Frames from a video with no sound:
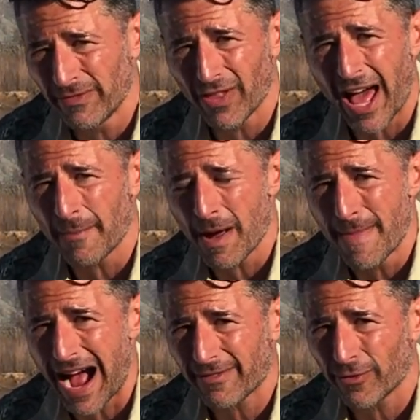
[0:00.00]
be flat on my
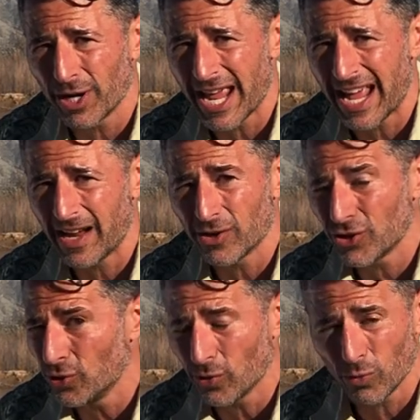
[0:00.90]
back for a day or
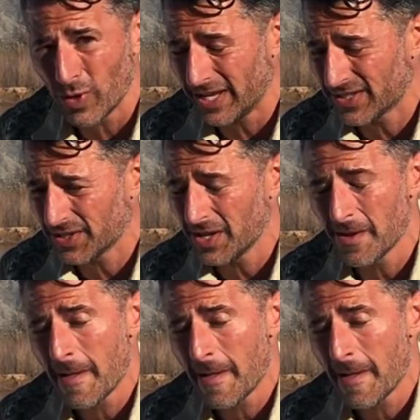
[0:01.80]
two or weeks.